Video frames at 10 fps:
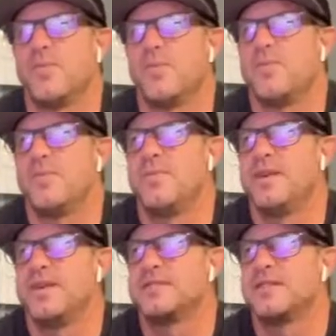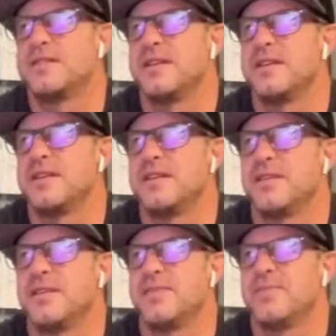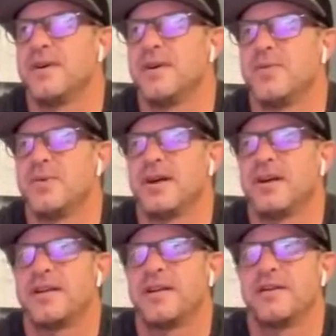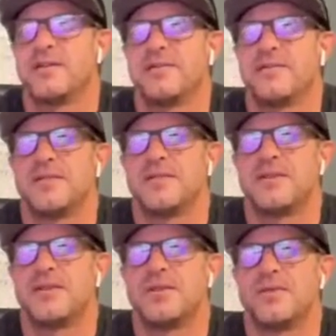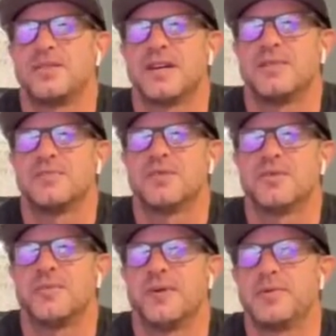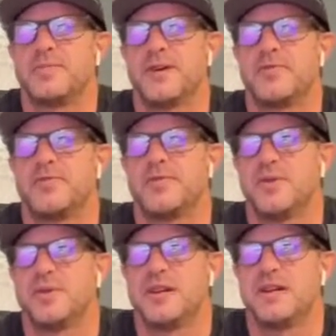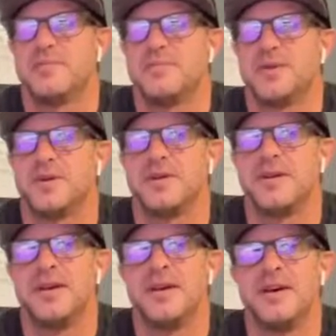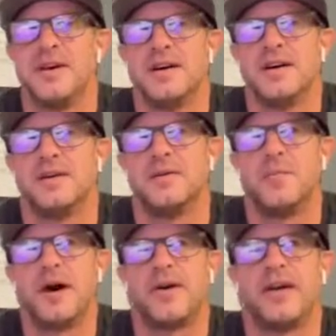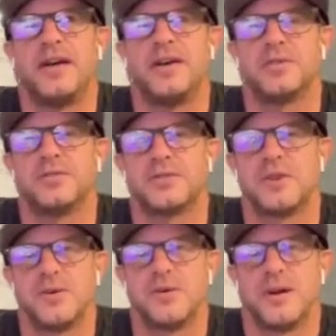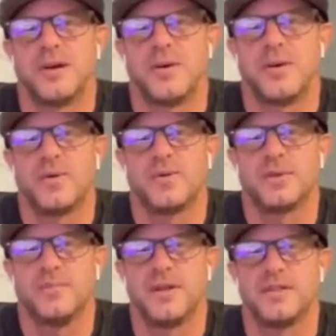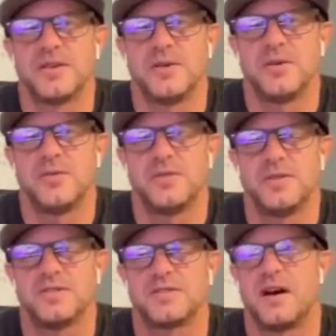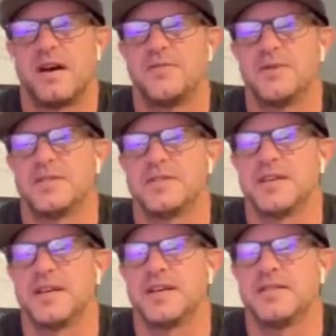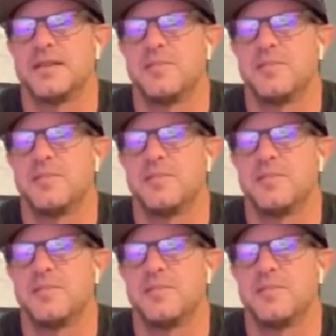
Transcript: this, and I know we're kind of getting long on time, so I want to be respectful of your time, but about 8 years or so ago, I was in Minnesota for this conference, and they